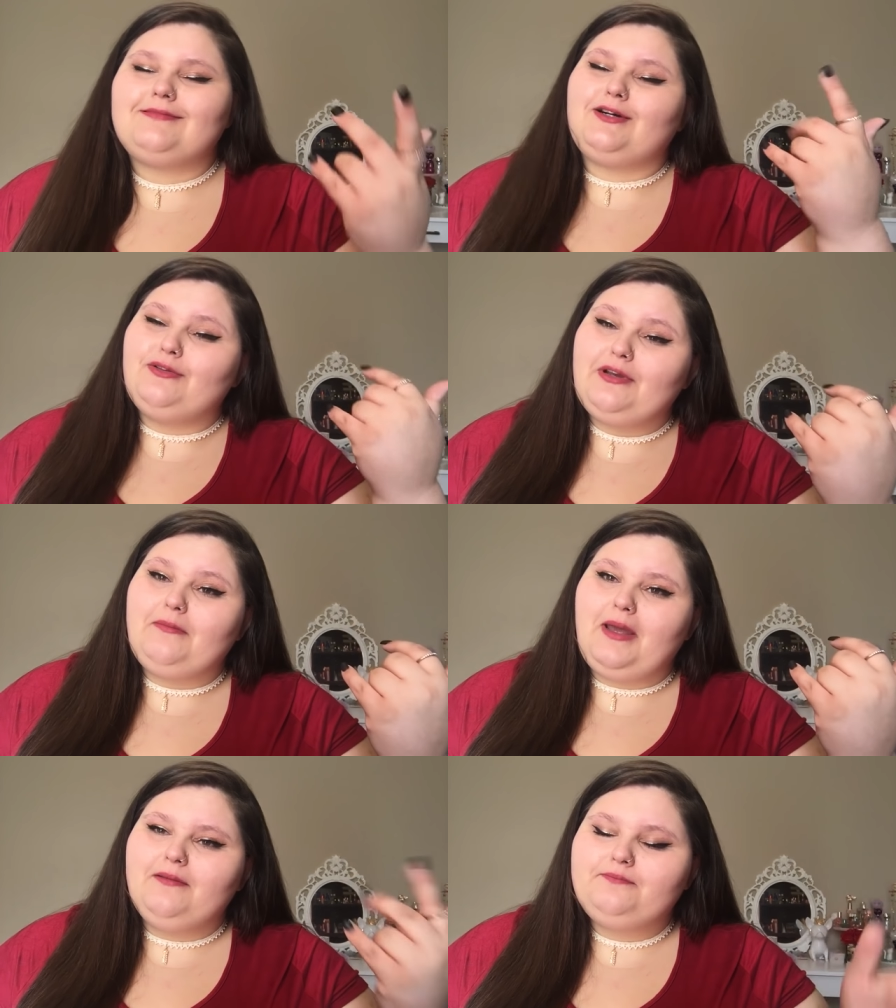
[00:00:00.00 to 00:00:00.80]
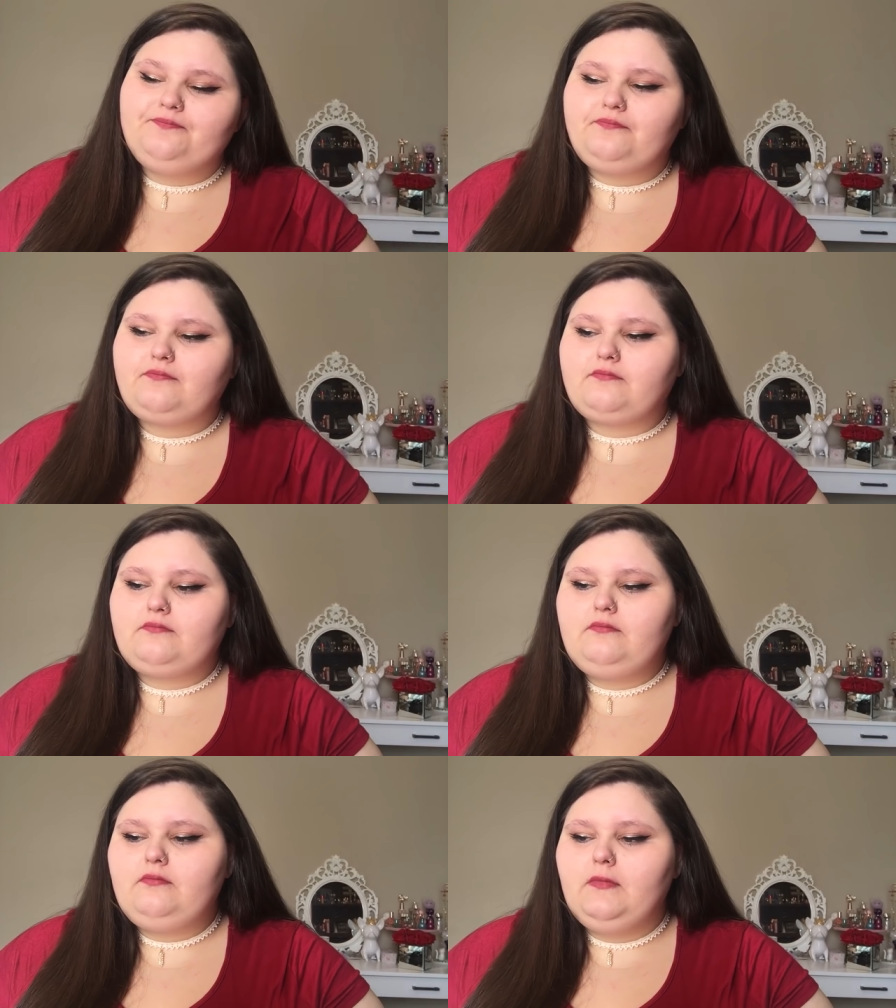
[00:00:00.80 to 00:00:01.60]
including me.
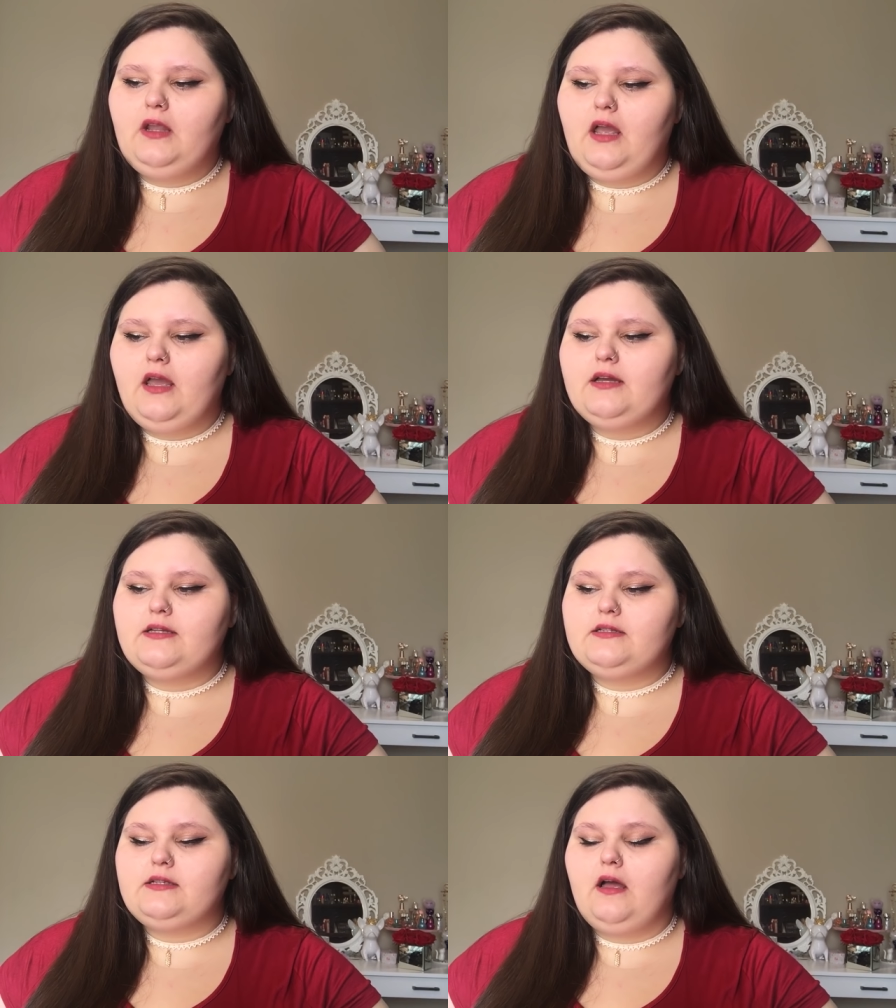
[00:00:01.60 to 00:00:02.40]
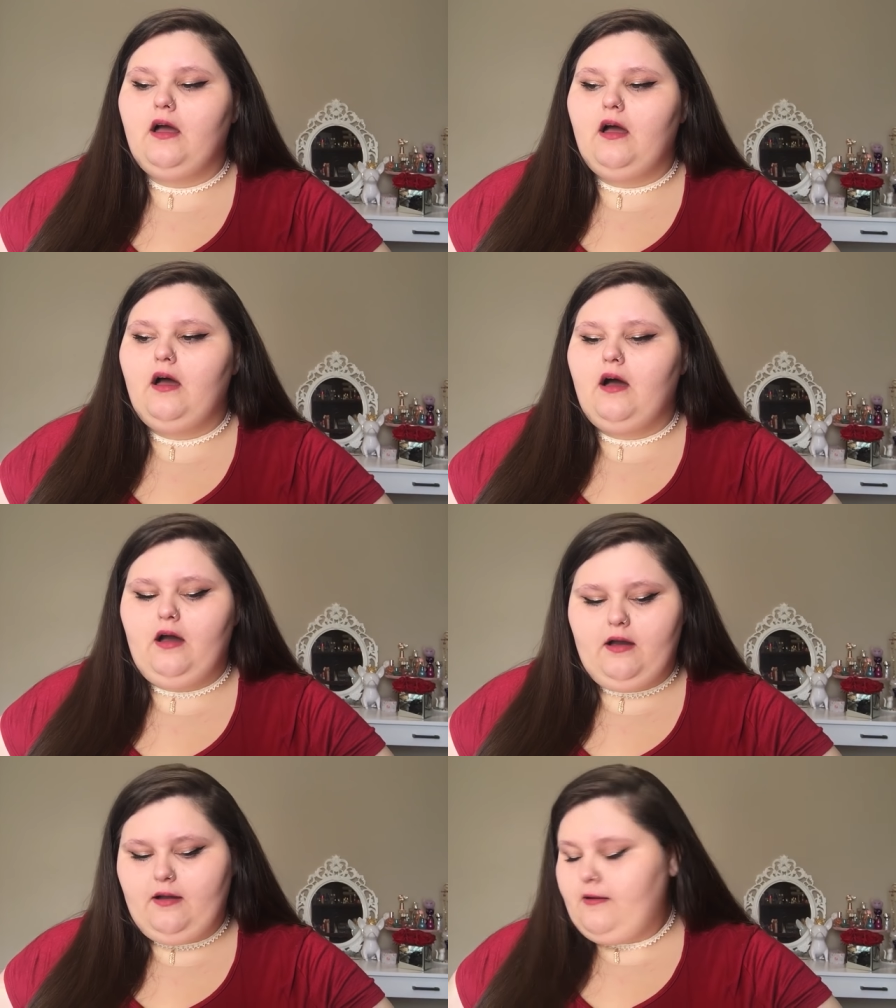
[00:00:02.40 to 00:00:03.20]
And
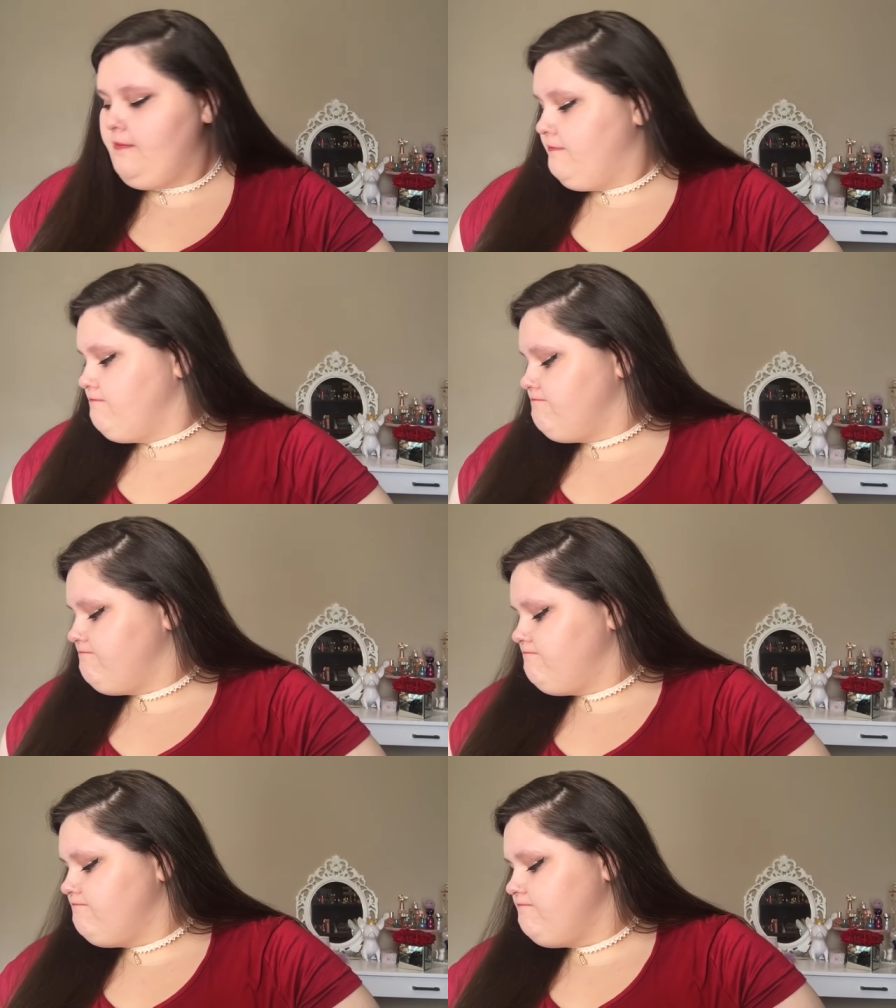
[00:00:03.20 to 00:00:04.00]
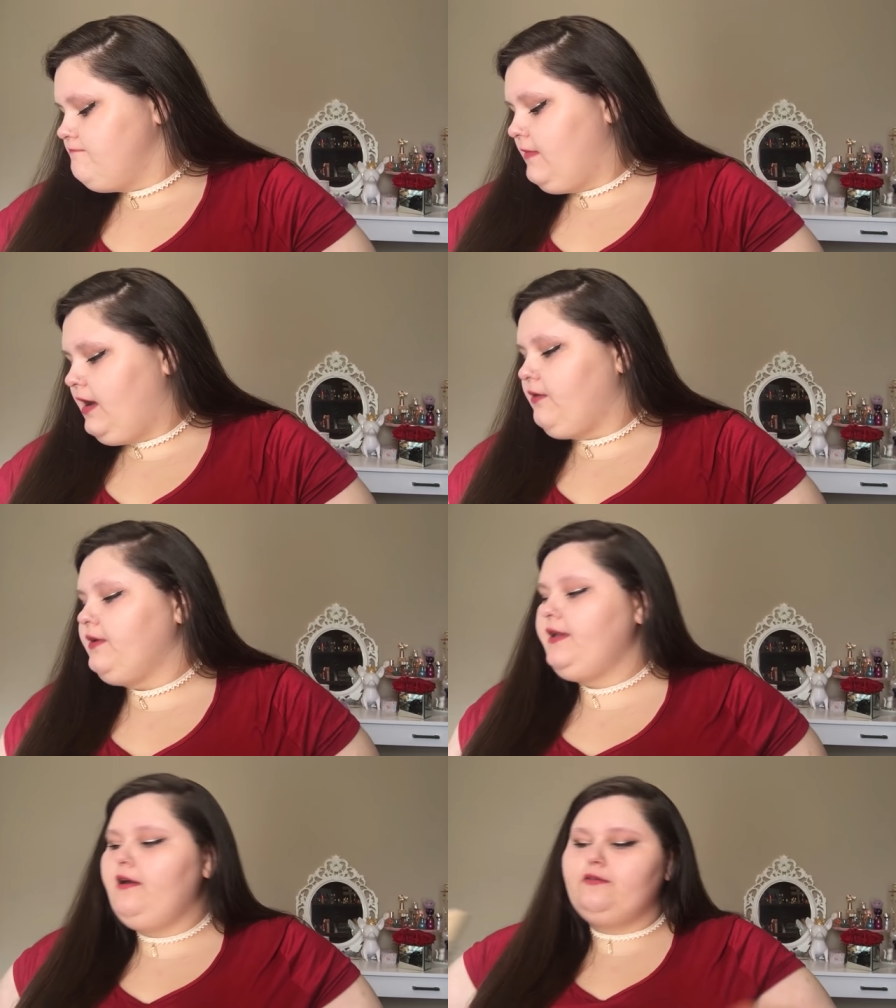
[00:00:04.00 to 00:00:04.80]
um, I don't
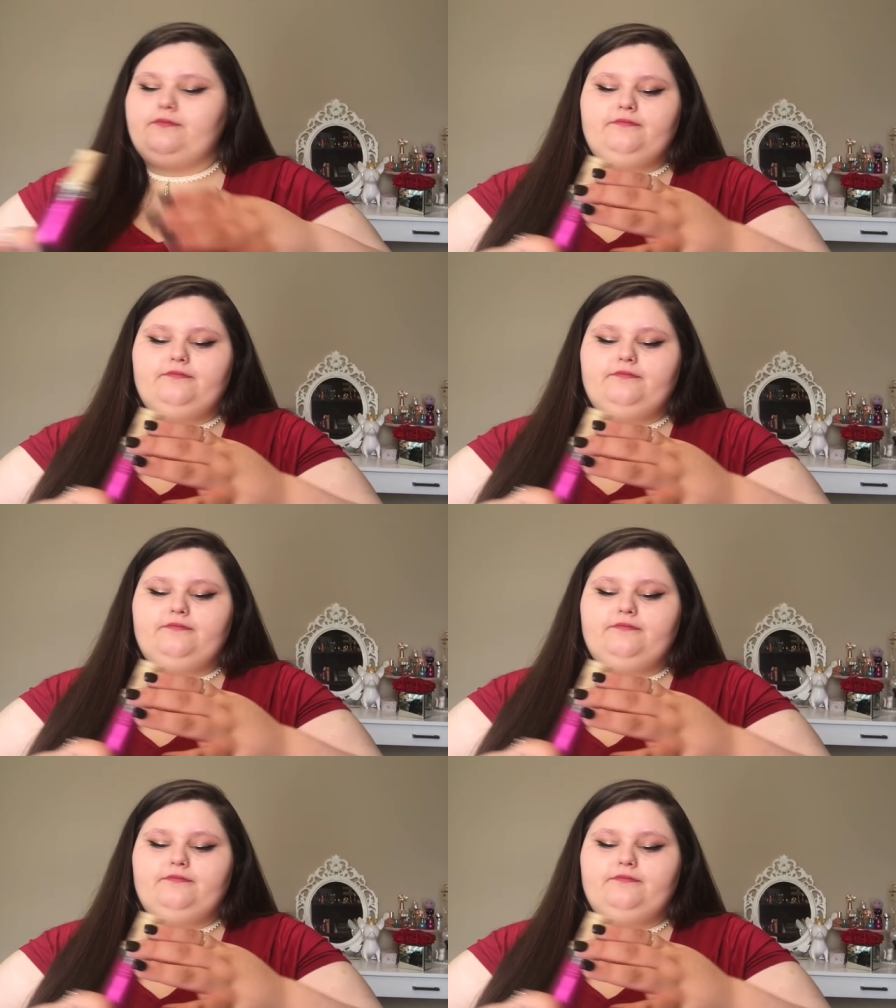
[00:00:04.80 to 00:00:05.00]
really know.